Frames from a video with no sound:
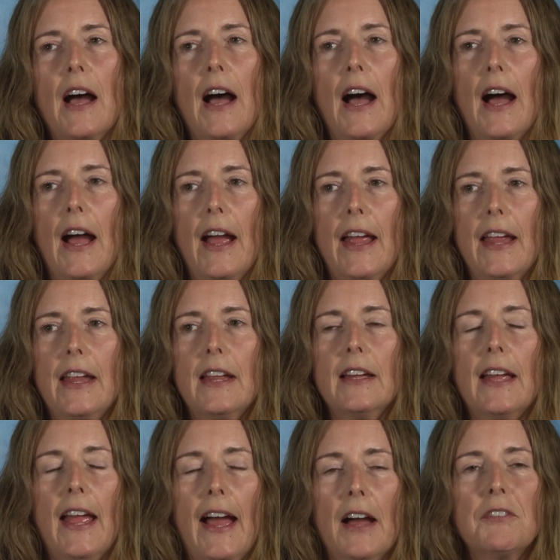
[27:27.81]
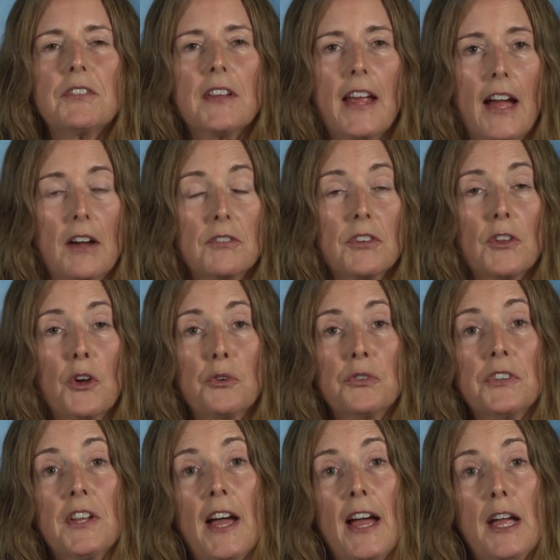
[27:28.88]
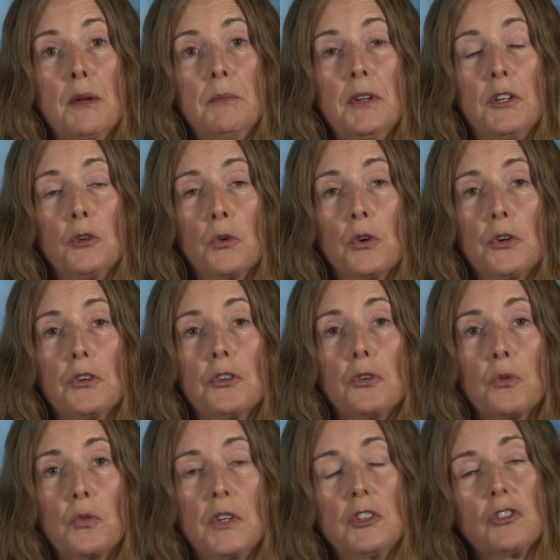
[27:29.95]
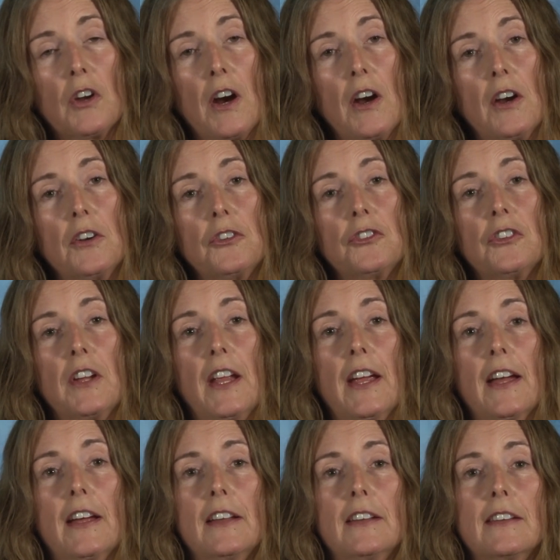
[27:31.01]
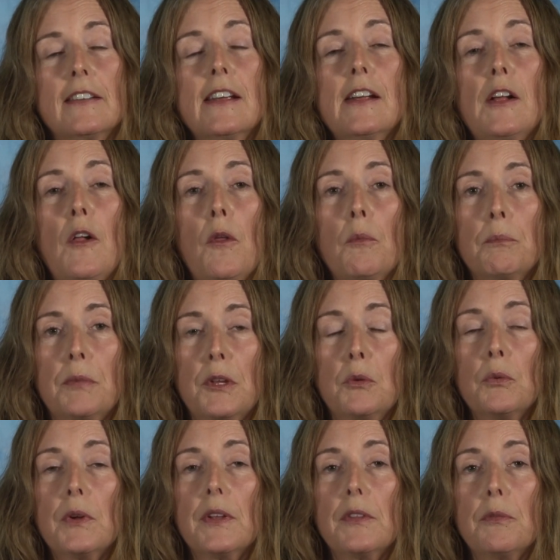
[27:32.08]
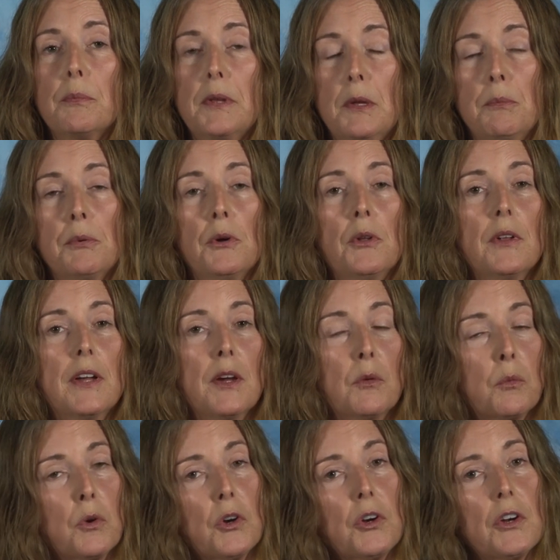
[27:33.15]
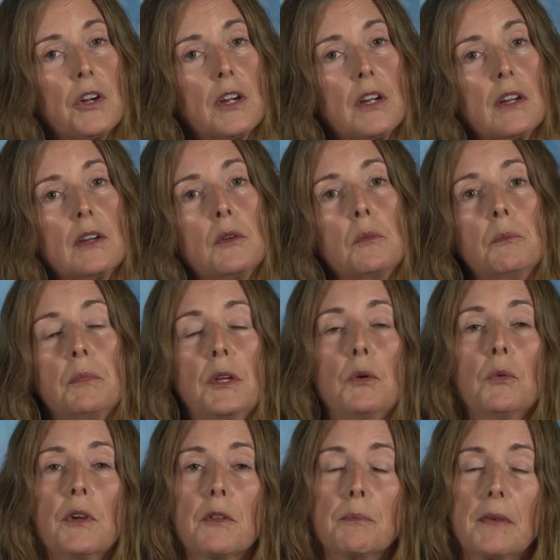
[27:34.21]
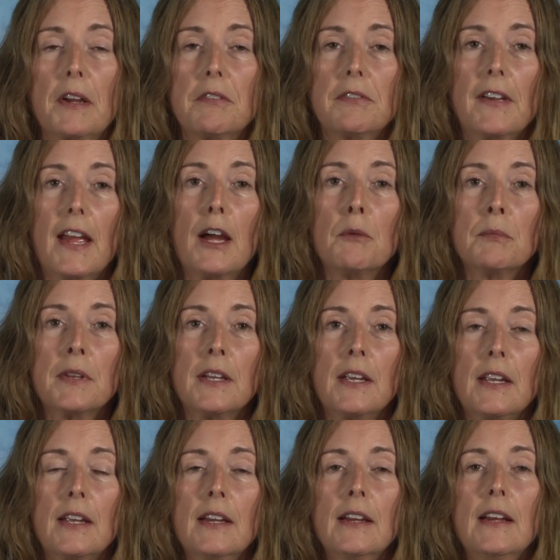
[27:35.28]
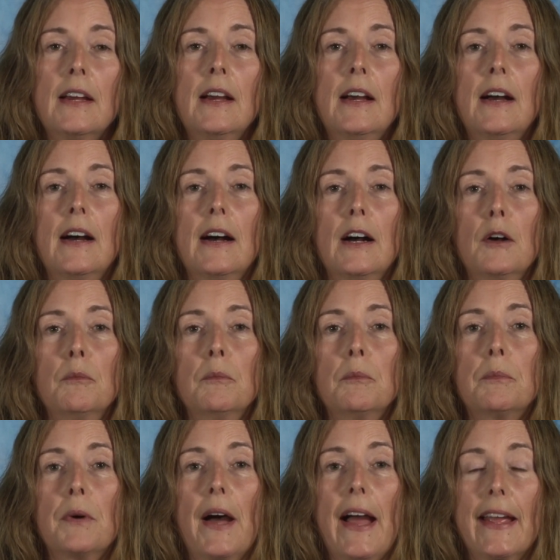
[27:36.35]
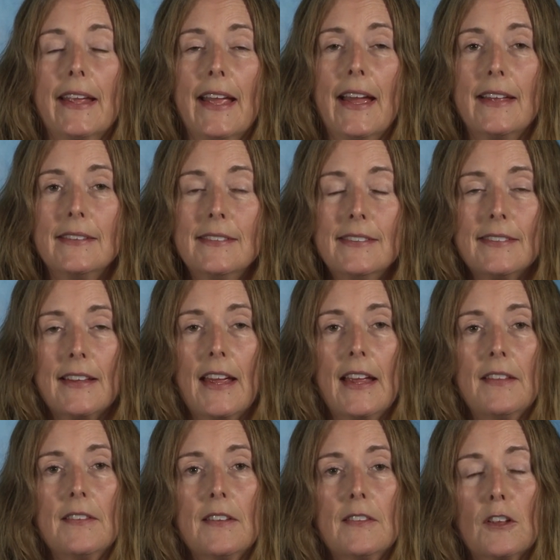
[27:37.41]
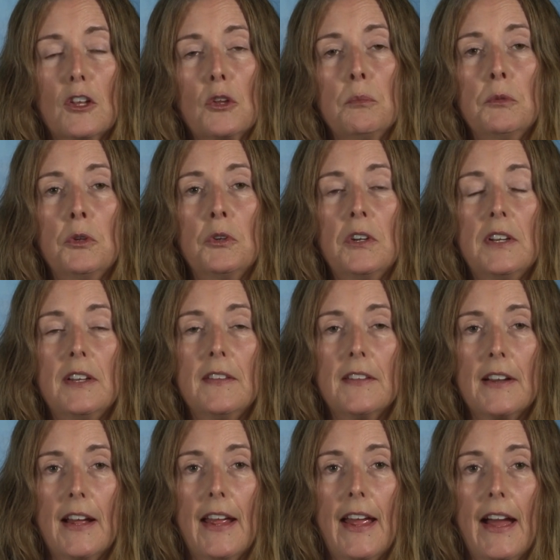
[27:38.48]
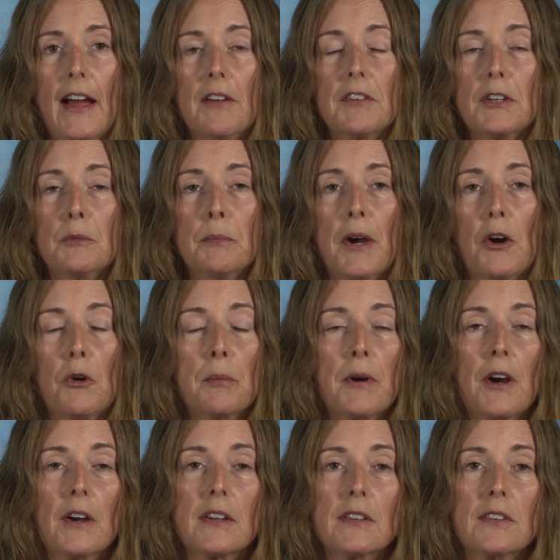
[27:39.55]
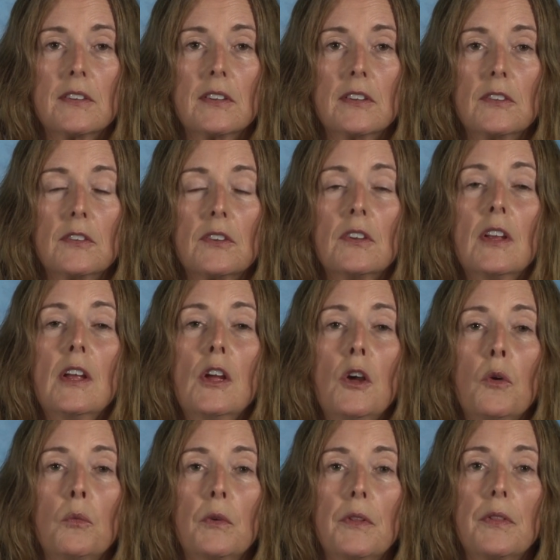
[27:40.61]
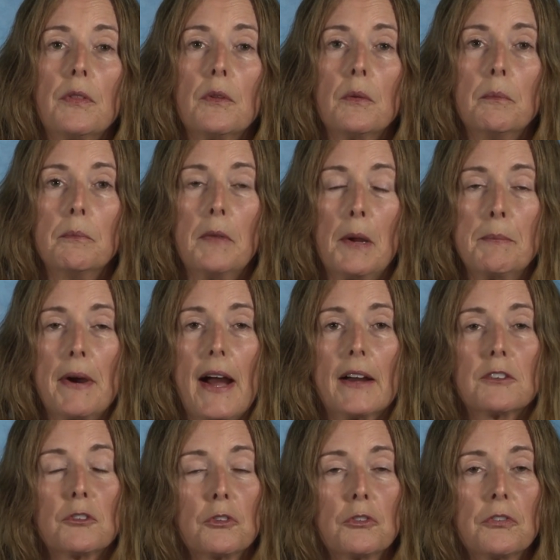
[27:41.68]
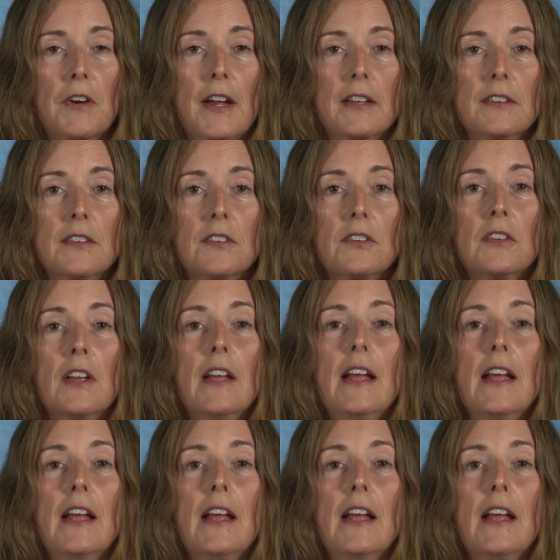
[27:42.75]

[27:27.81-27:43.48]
I have to have alone time in order to recharge and be with people at work, be with my family. But I can say that the community that I have at Empower Parkinson's with my boxer friends,